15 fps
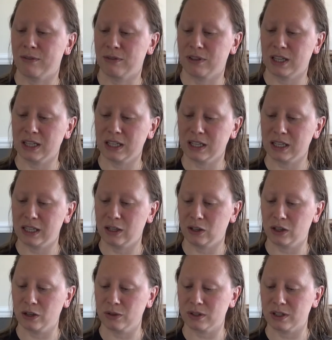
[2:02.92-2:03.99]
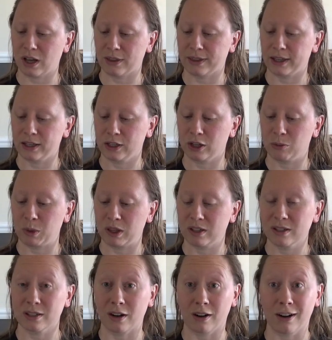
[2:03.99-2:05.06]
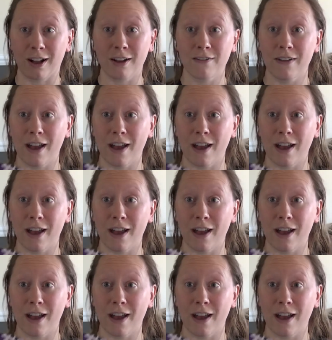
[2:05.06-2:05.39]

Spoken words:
Thinking Here Goes Nothing Could Be the Start of